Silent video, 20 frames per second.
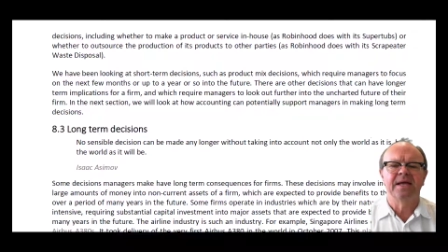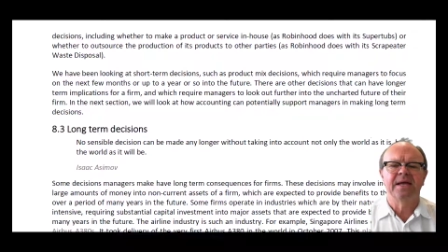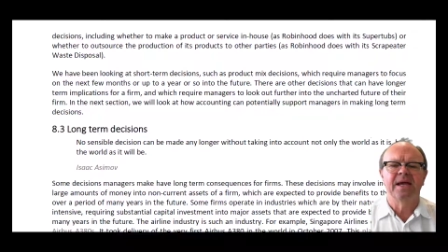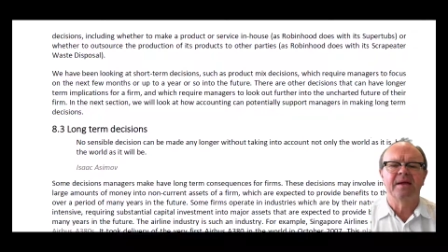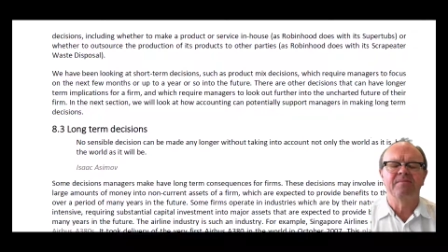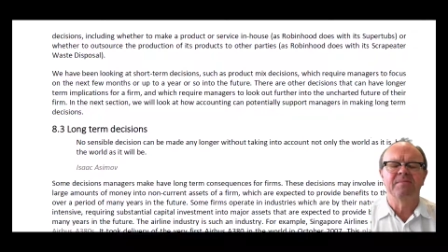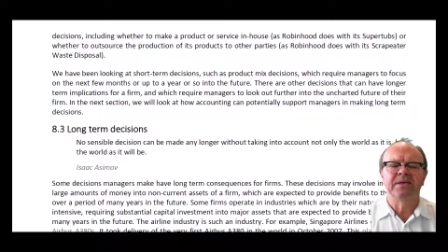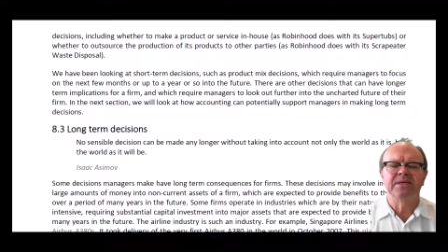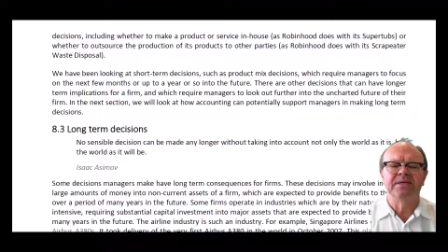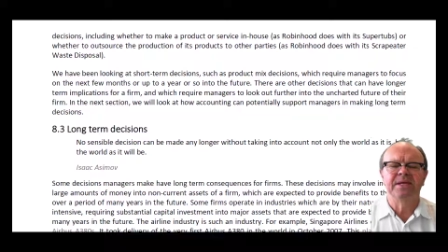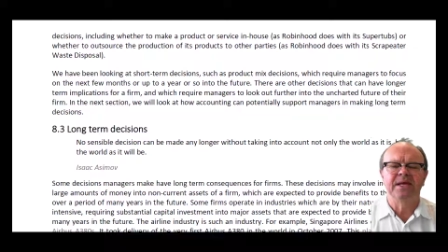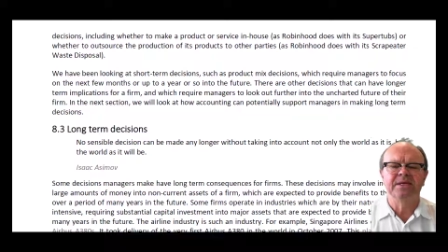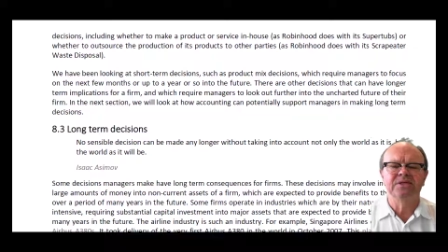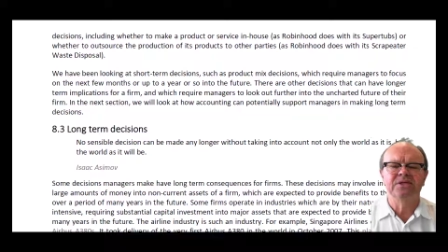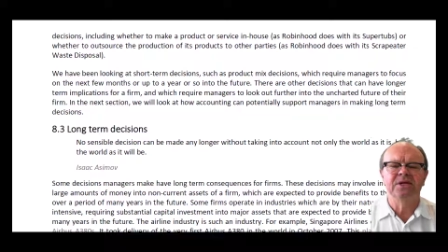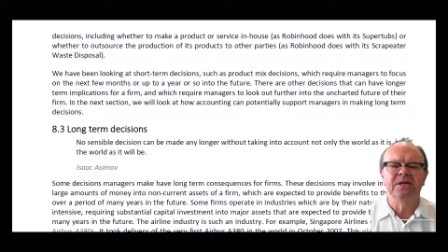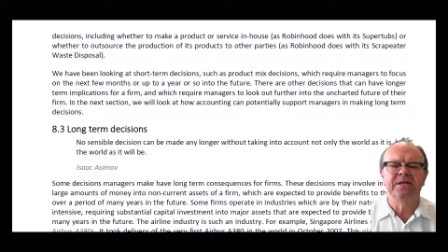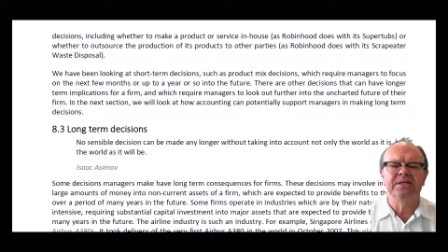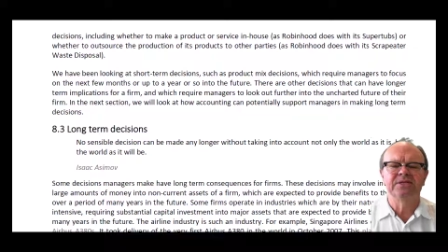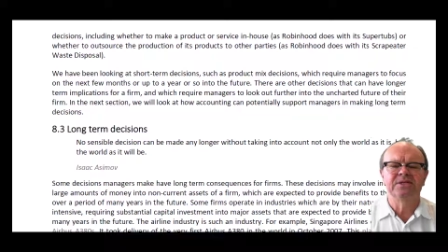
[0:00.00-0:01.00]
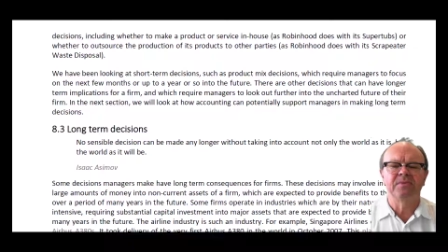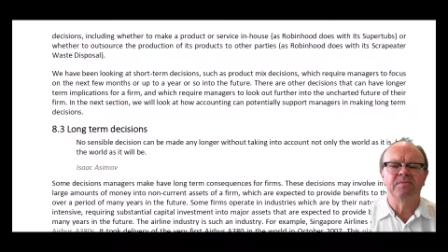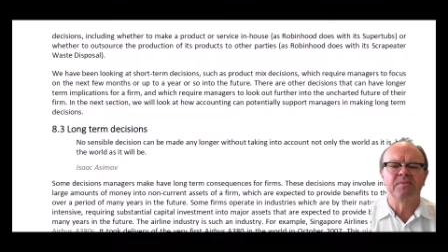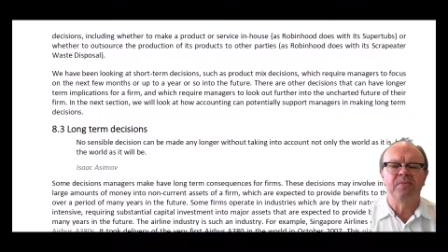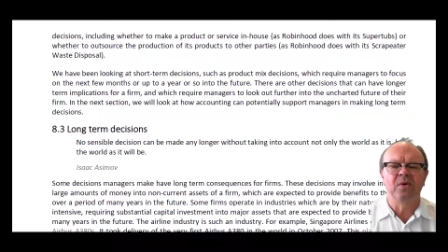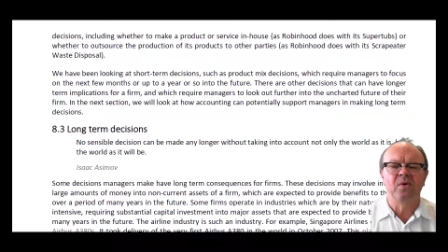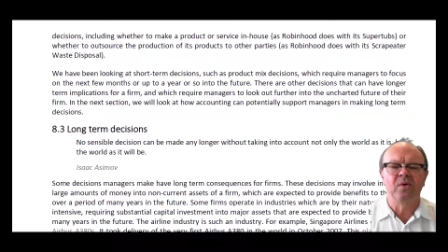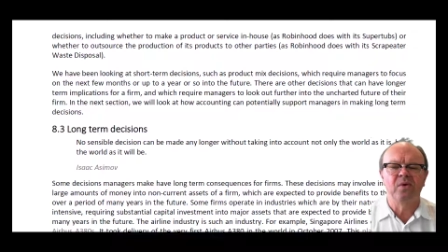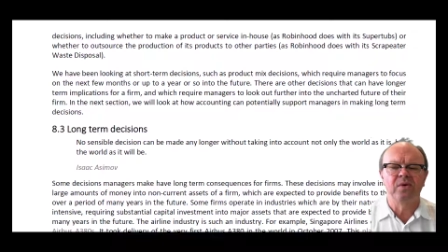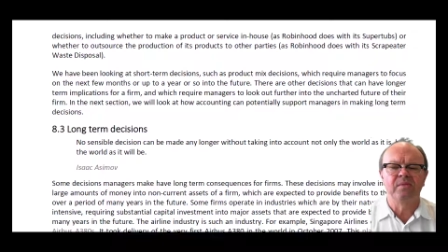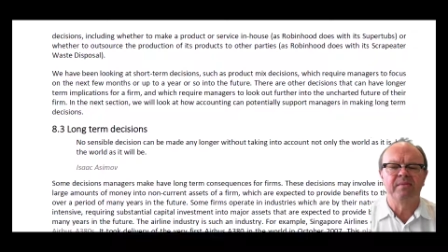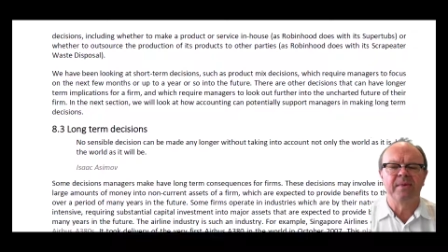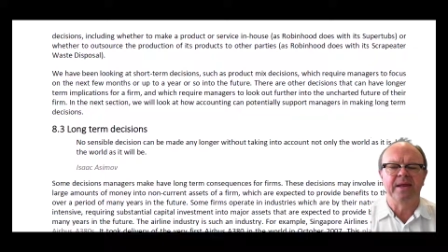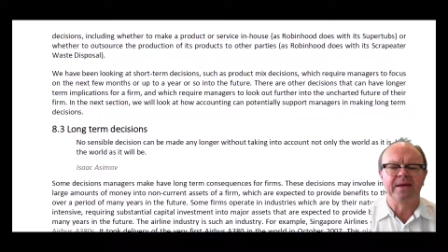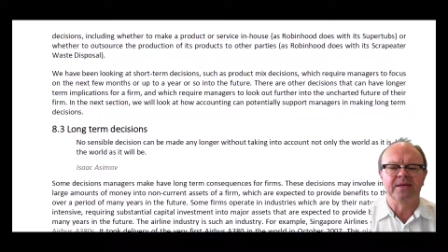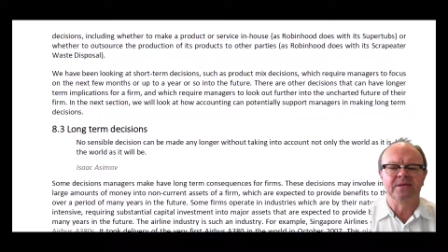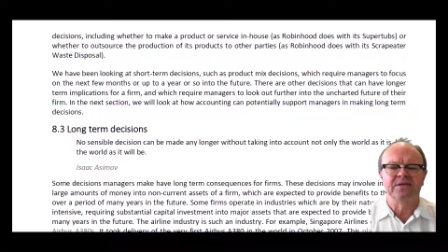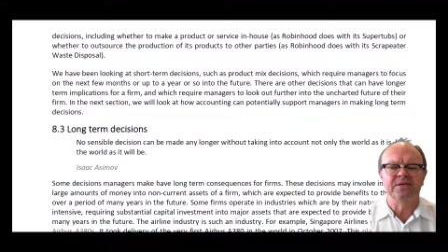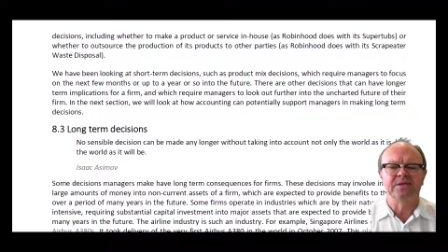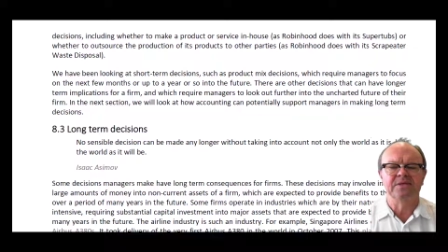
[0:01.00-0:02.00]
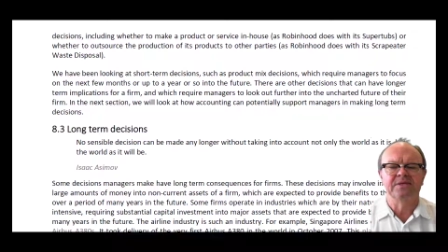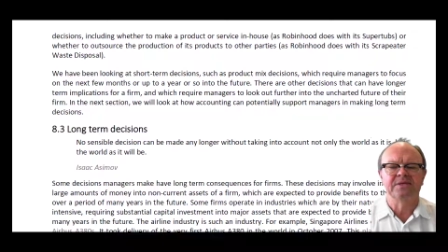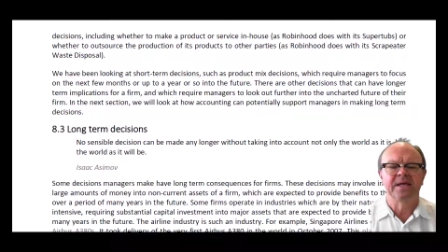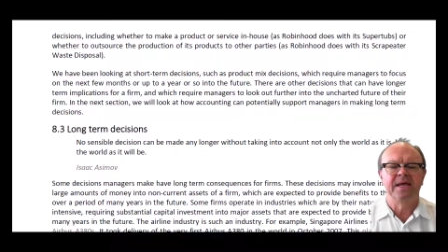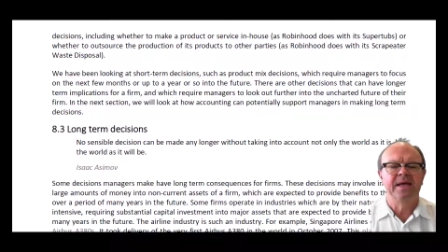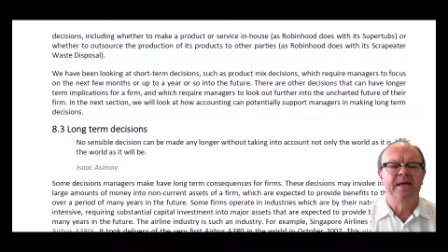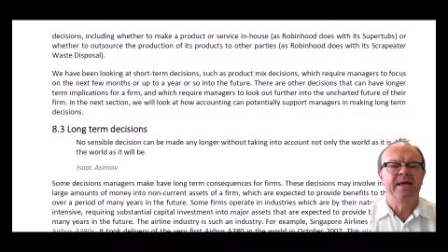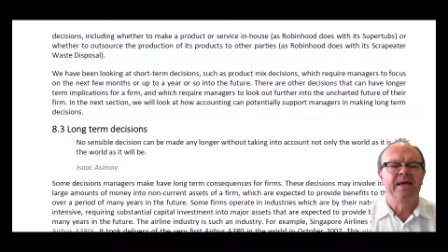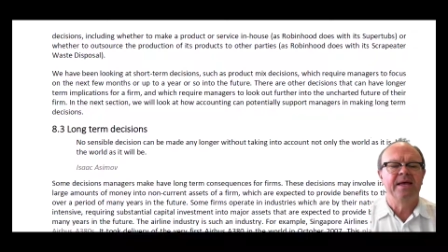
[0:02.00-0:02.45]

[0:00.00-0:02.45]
can potentially support managers